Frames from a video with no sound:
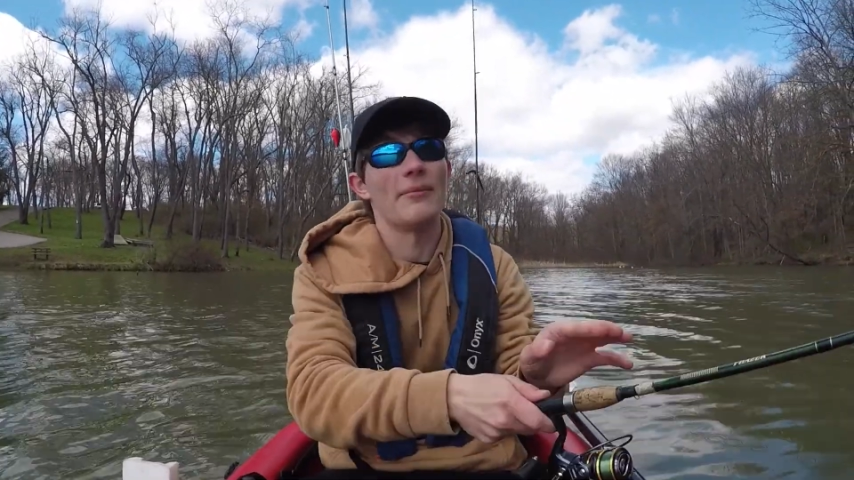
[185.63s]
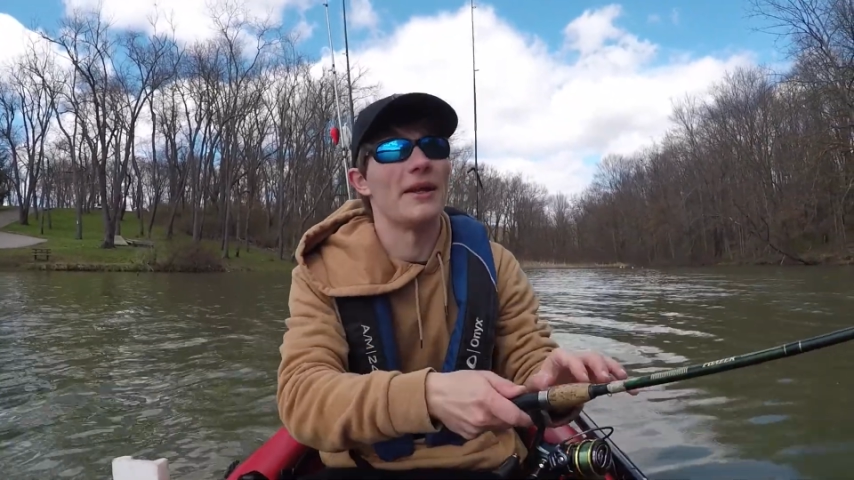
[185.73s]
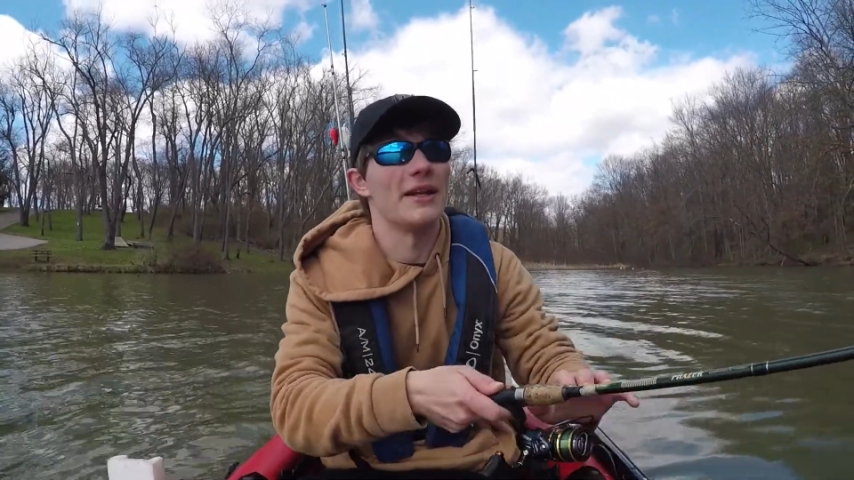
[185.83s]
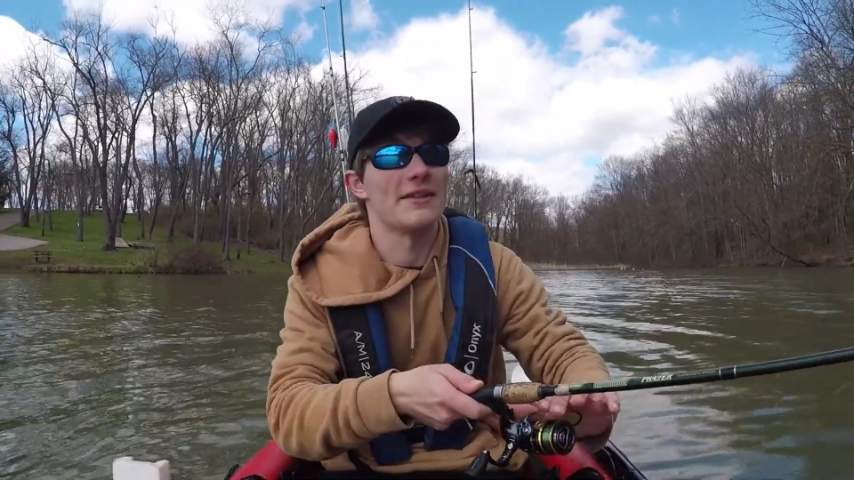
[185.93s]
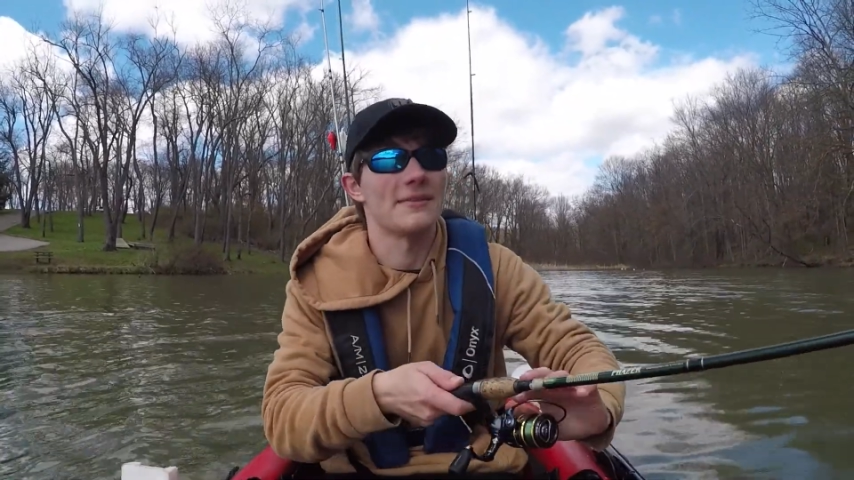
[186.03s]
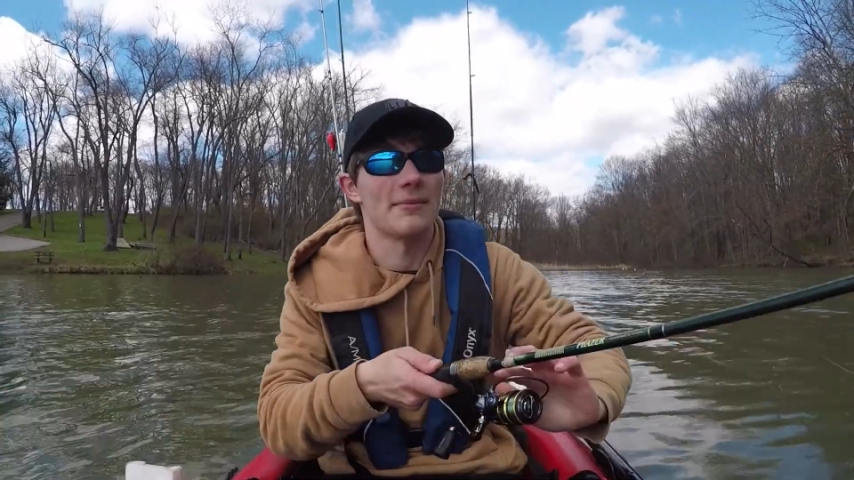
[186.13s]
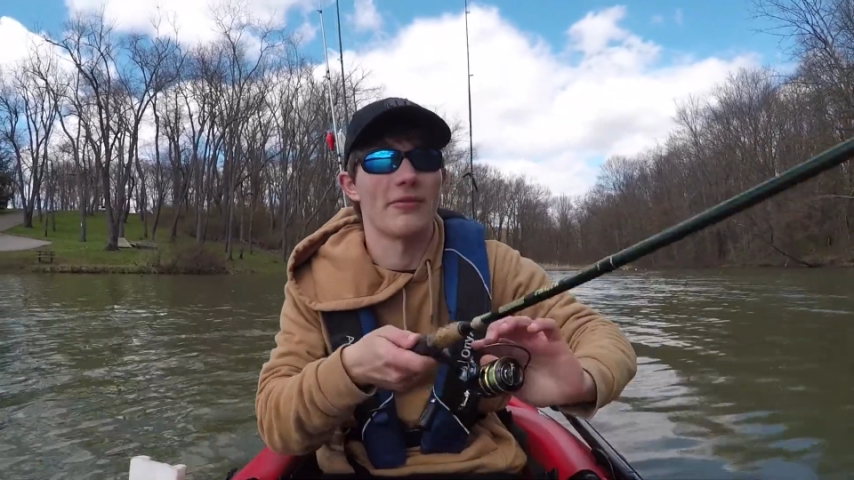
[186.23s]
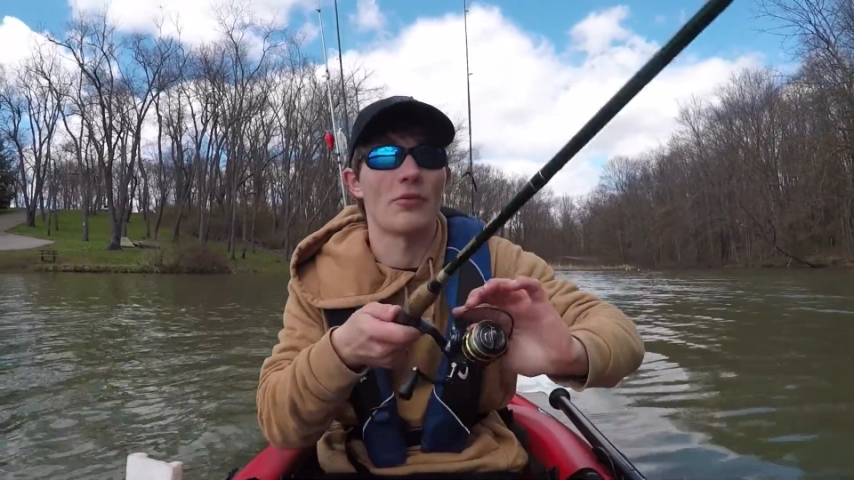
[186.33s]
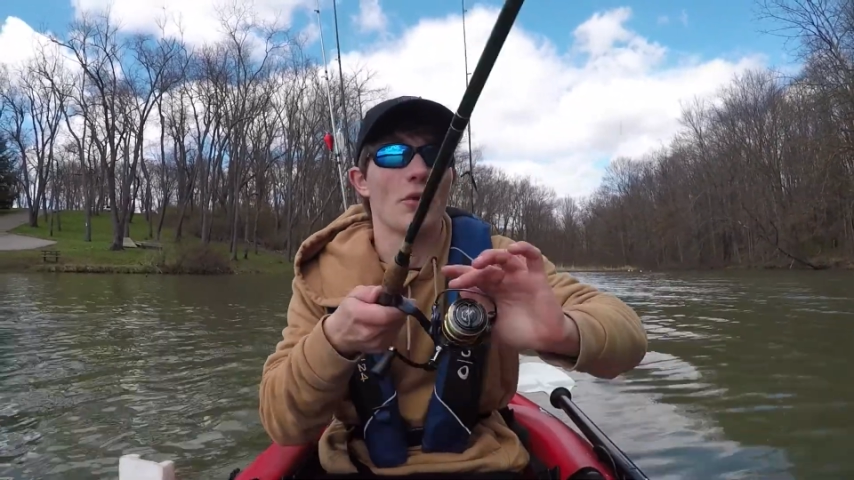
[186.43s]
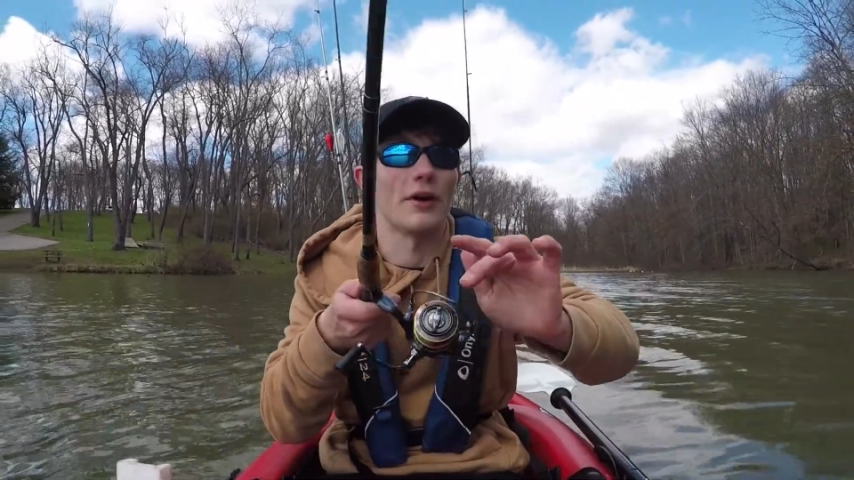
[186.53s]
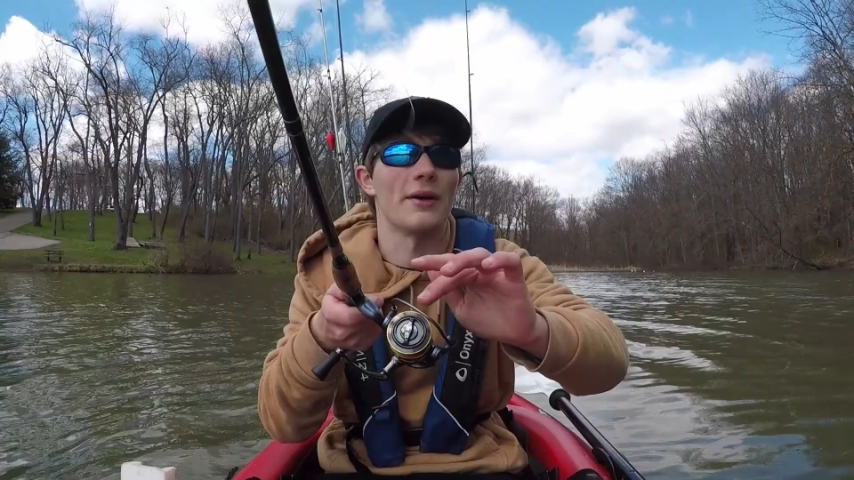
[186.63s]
minutes before